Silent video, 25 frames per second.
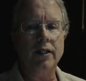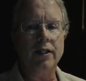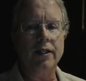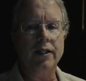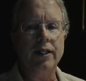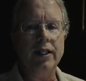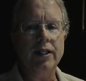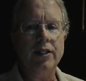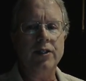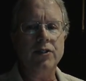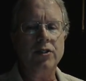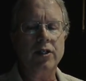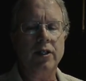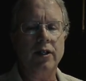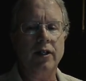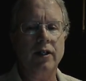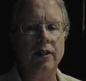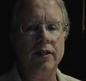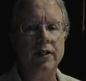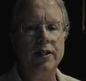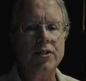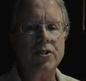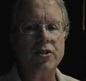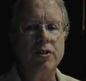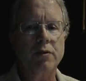These
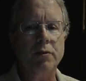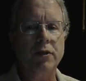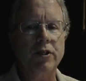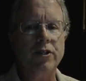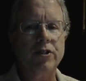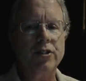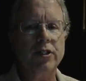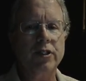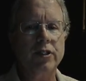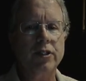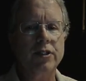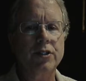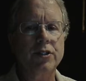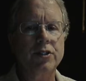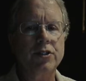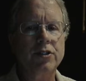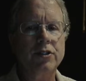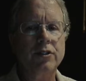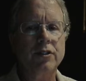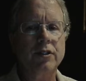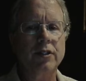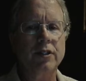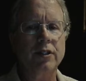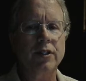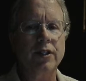are
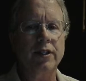distributions